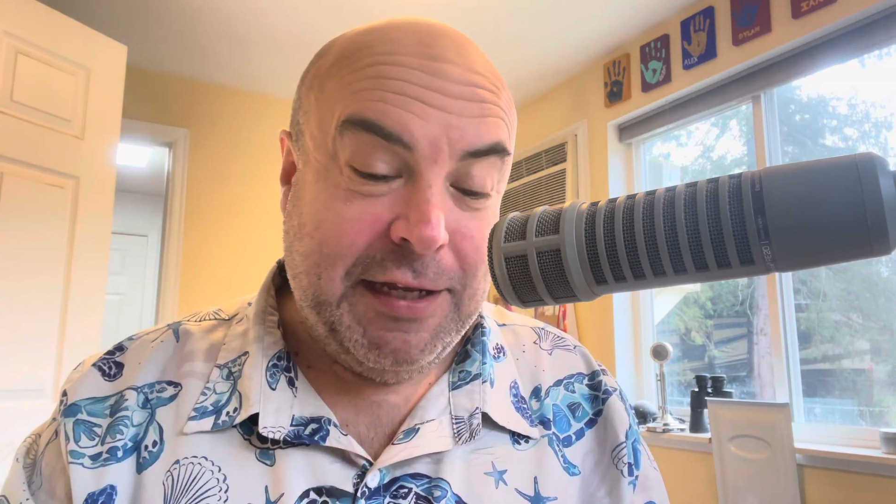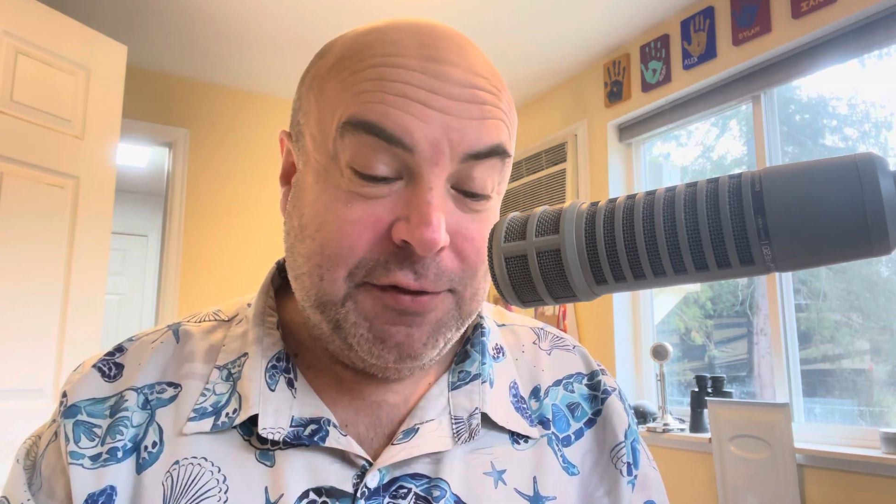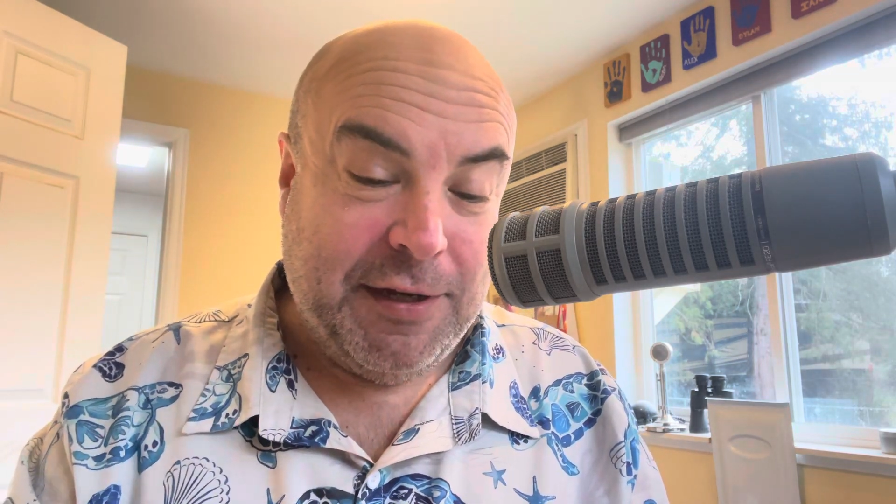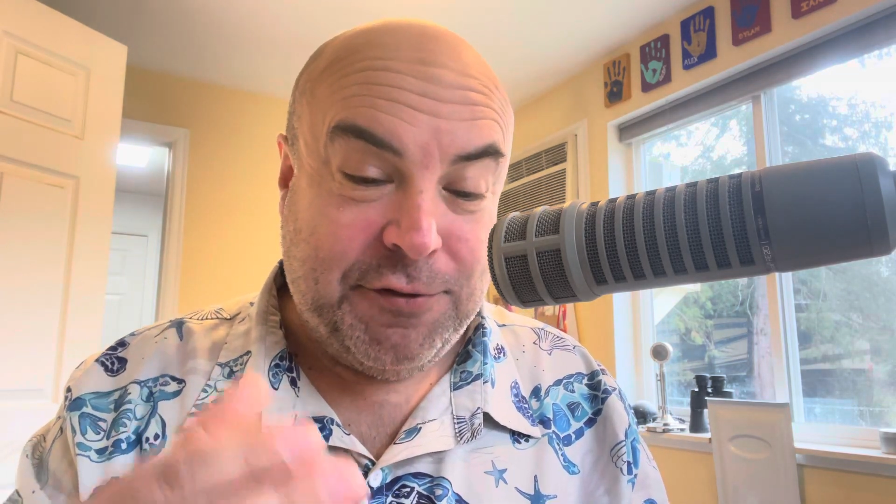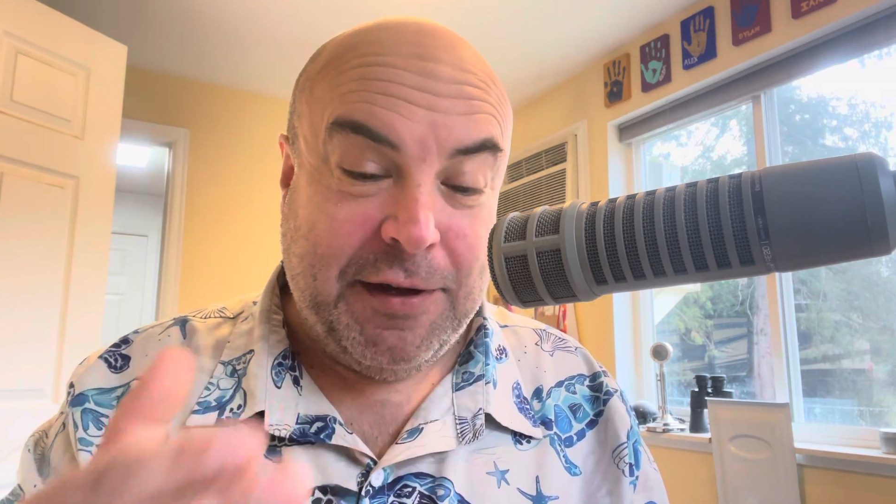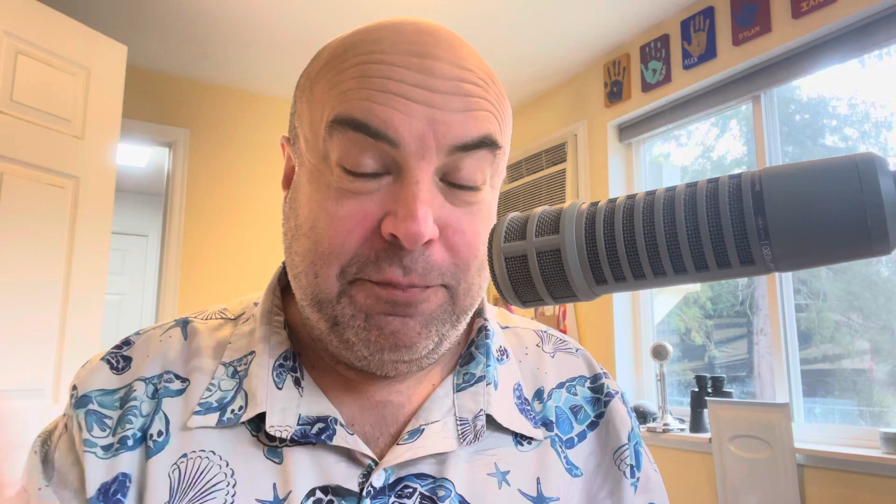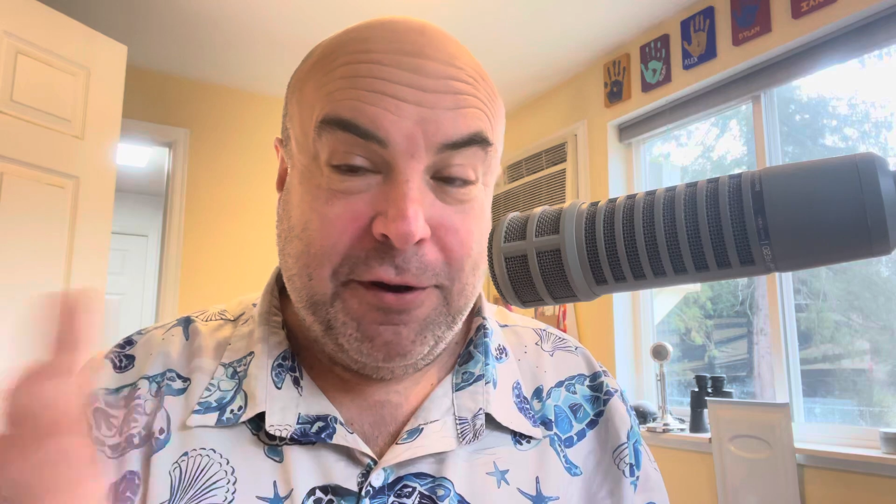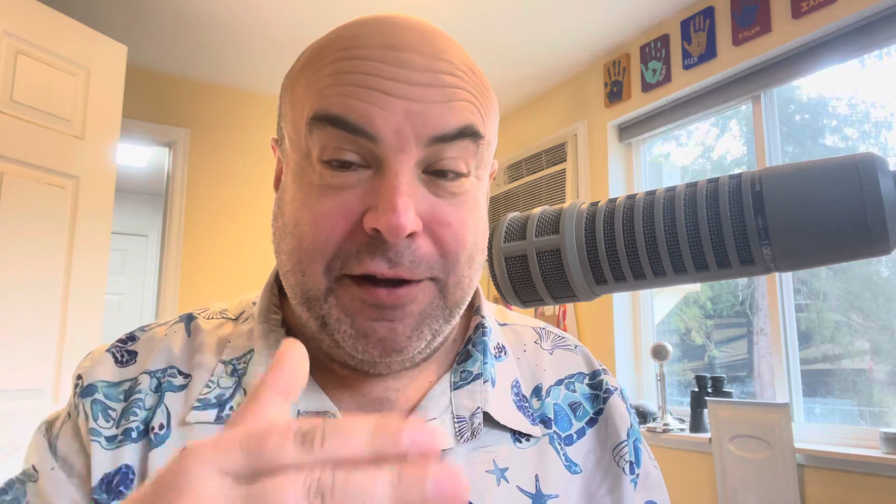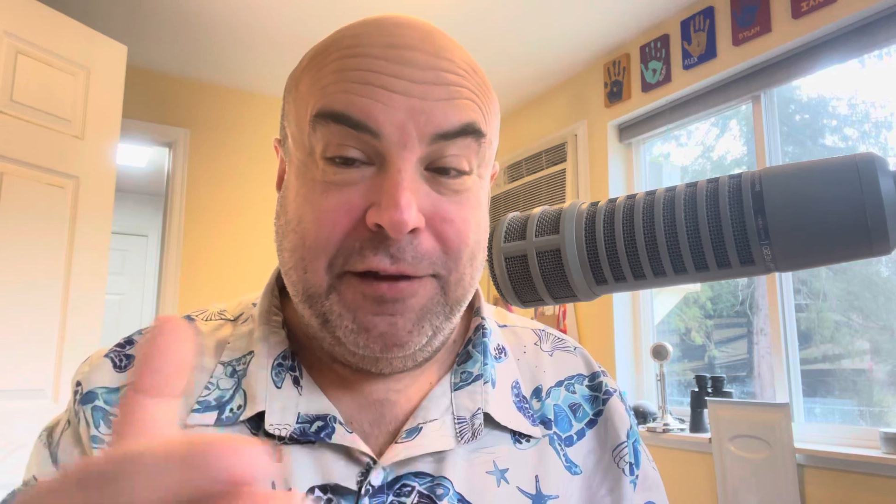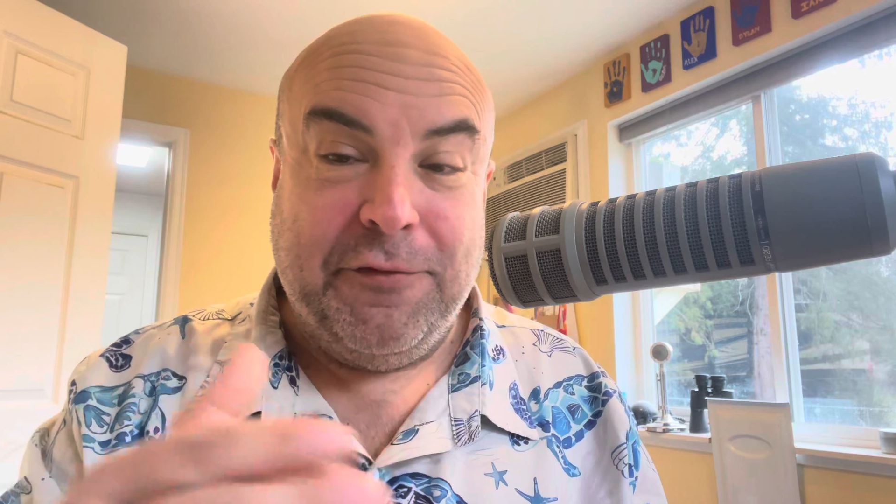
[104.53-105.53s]
so I try
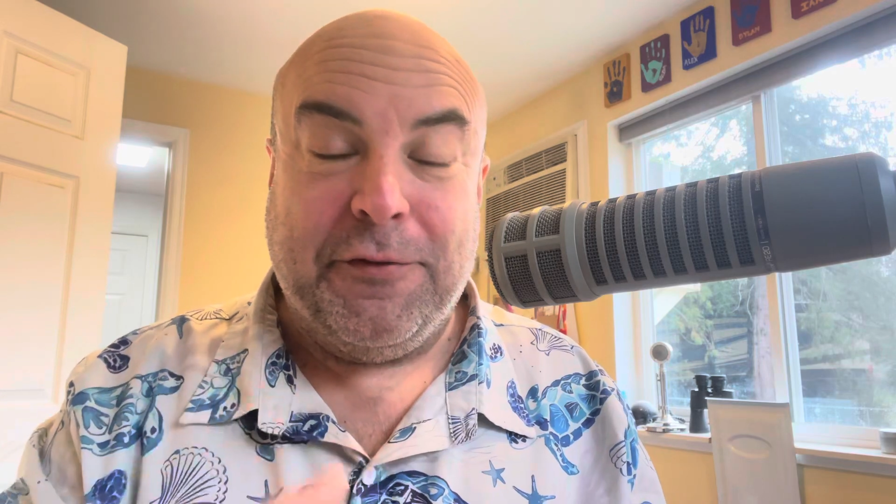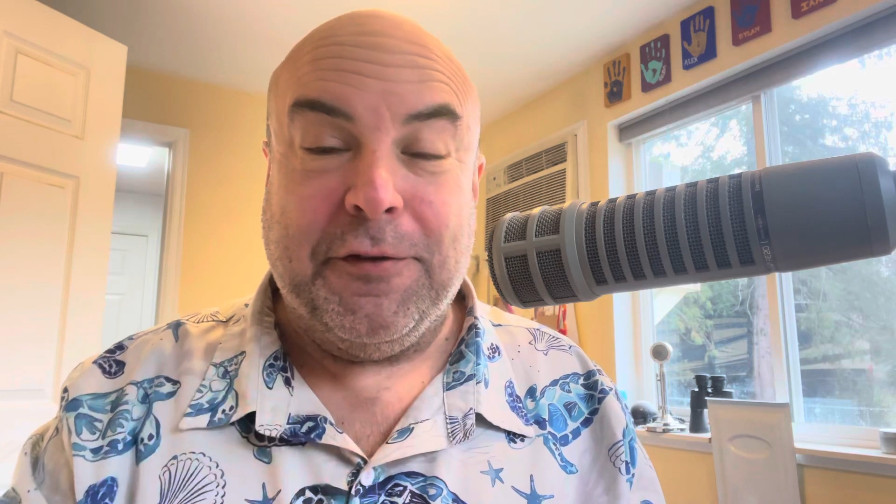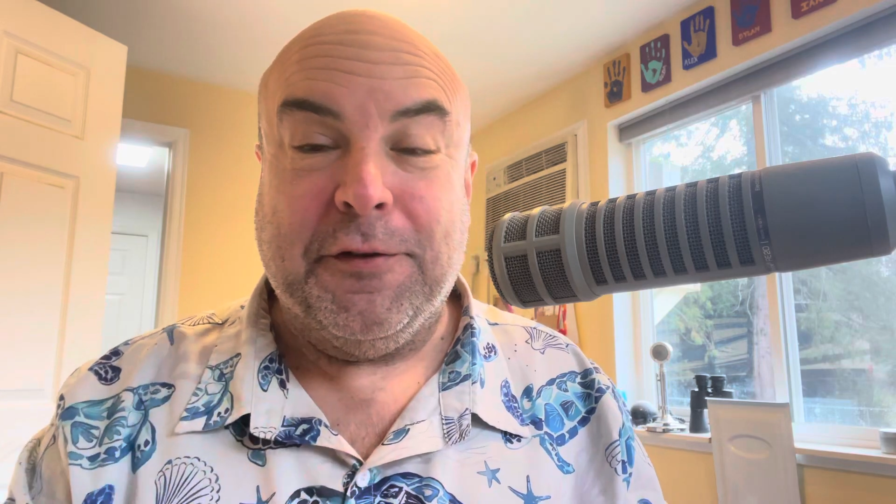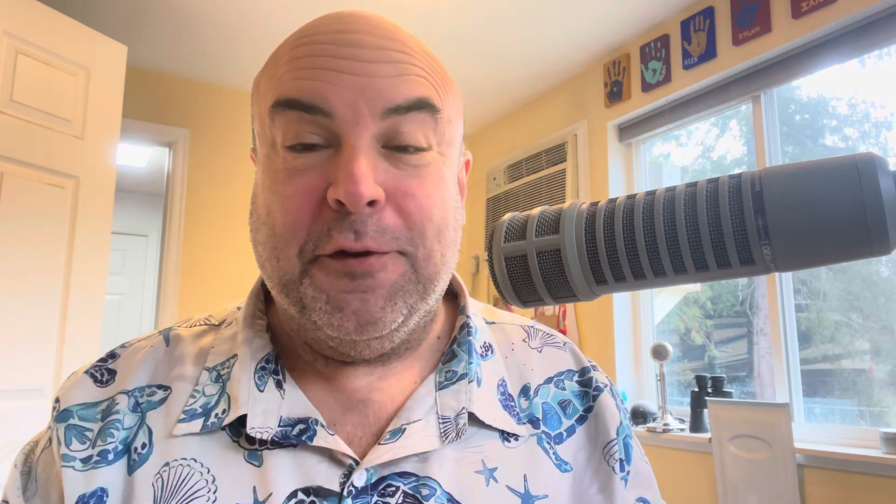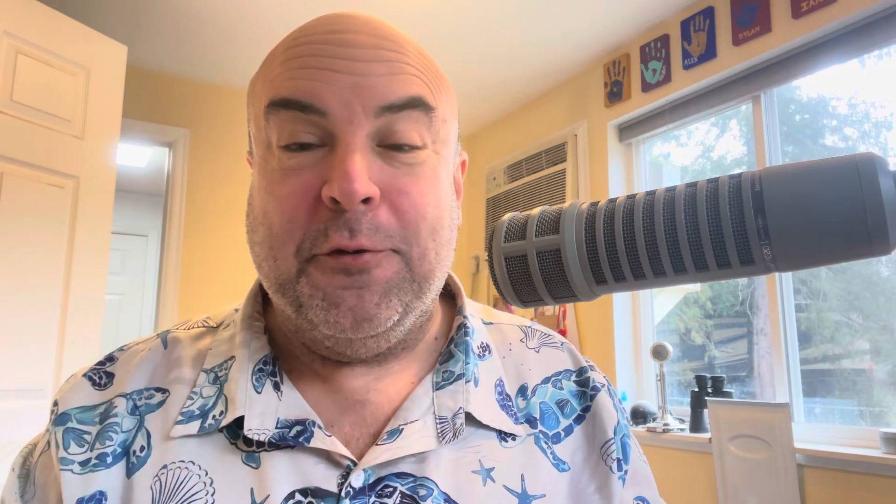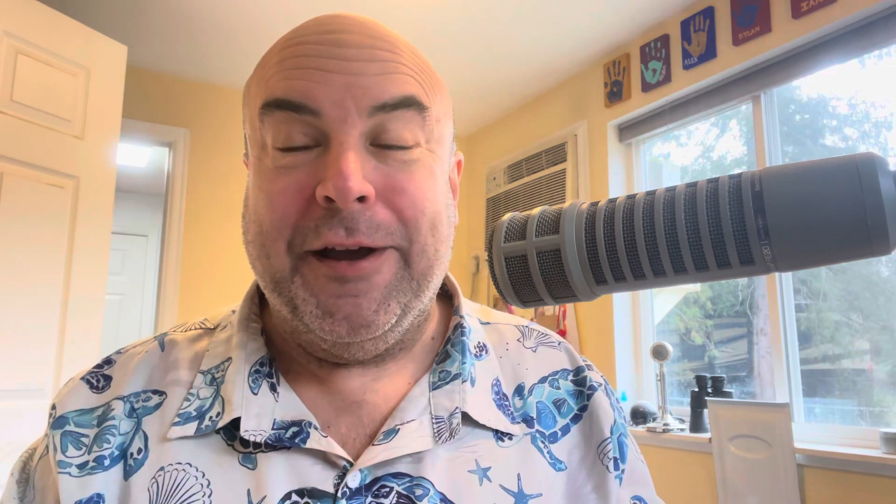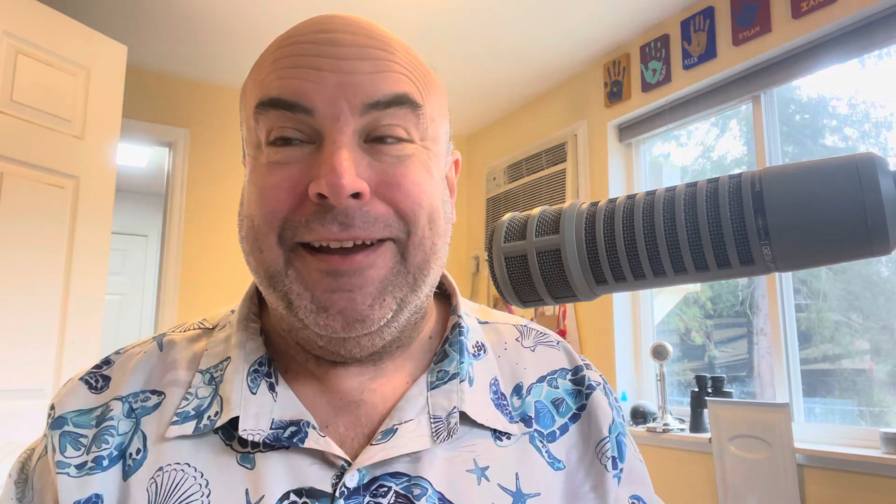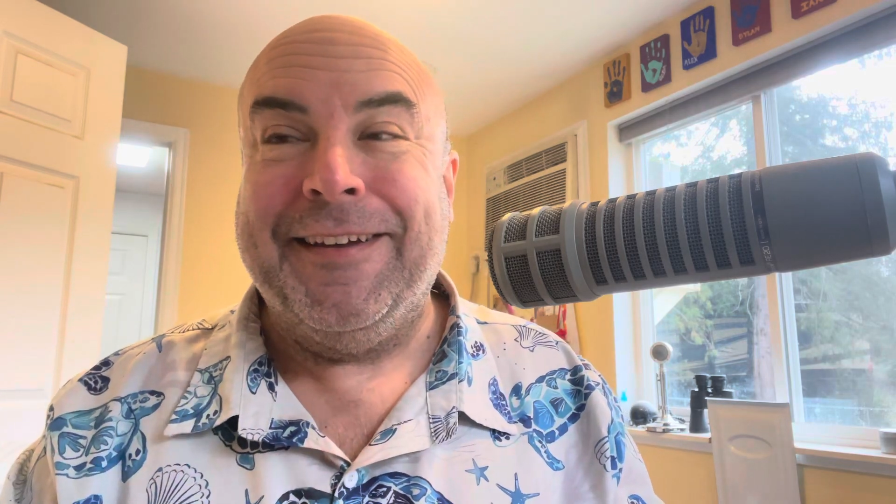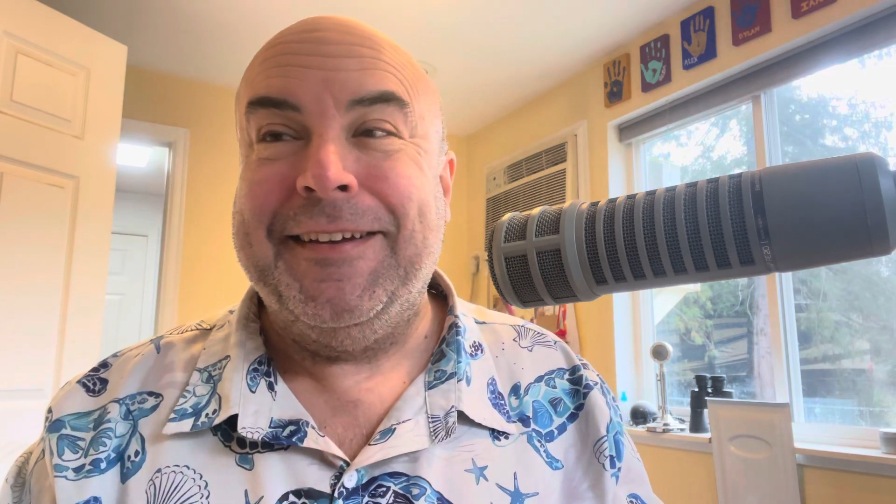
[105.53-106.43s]
parking further away.